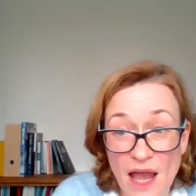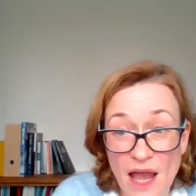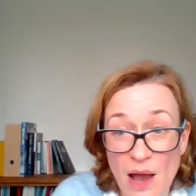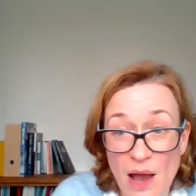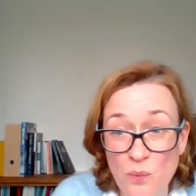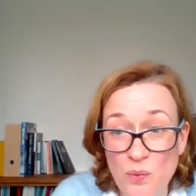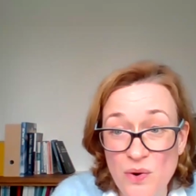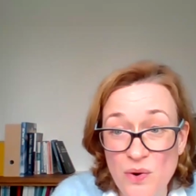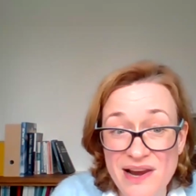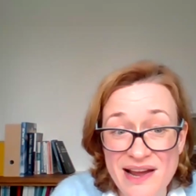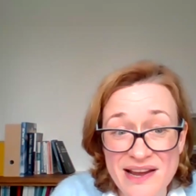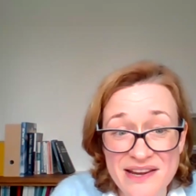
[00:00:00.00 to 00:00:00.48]

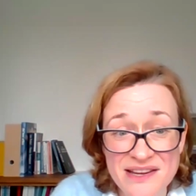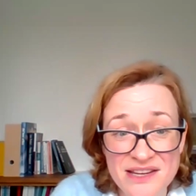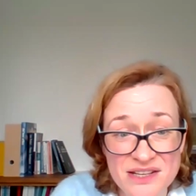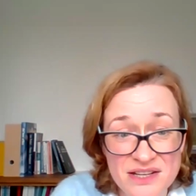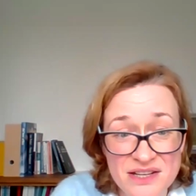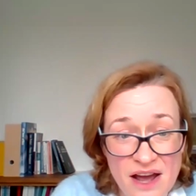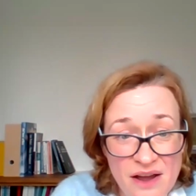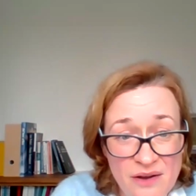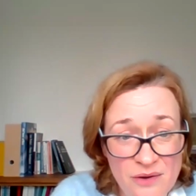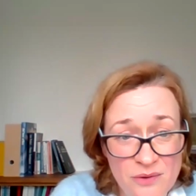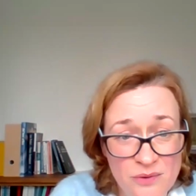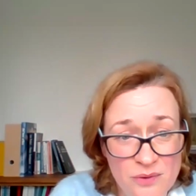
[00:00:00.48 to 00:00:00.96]
And we'll let you
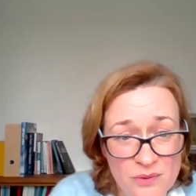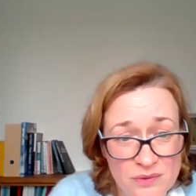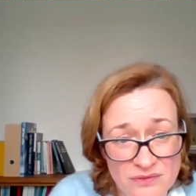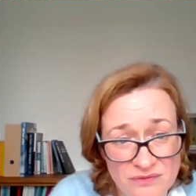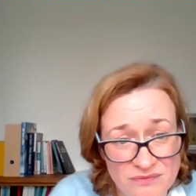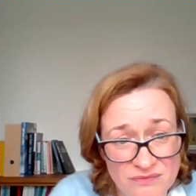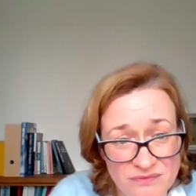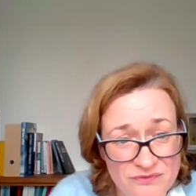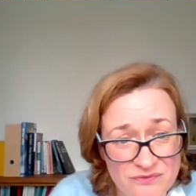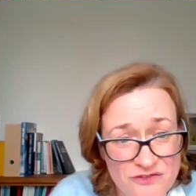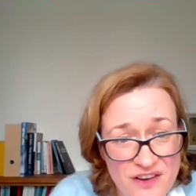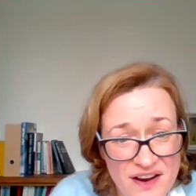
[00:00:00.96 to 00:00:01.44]
know
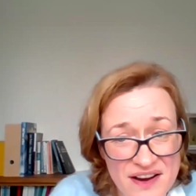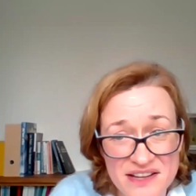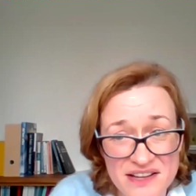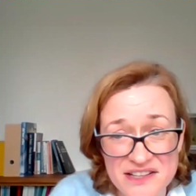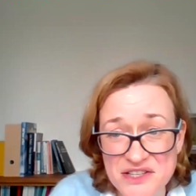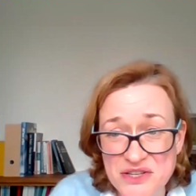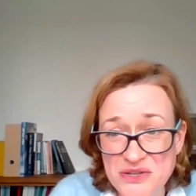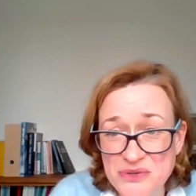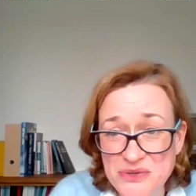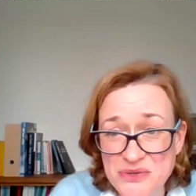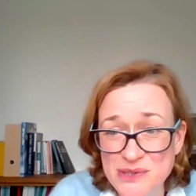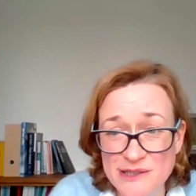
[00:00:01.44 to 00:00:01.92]
by a
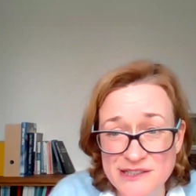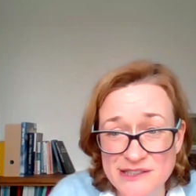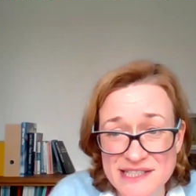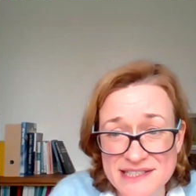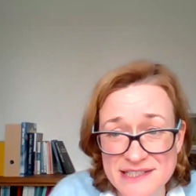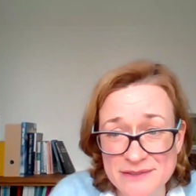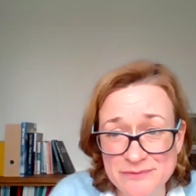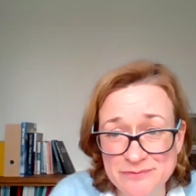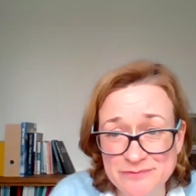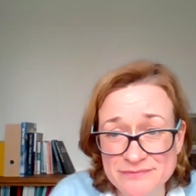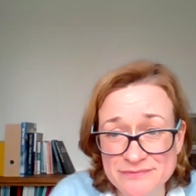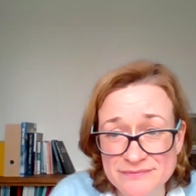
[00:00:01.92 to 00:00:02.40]
news
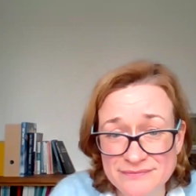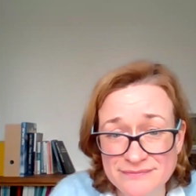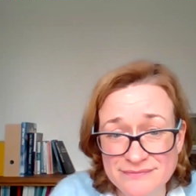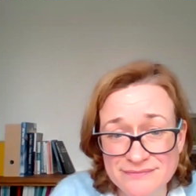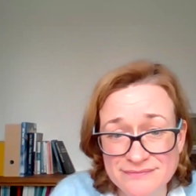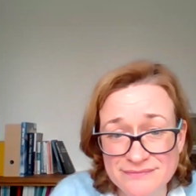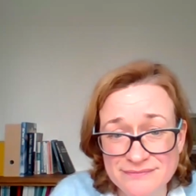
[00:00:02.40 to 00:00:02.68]
item.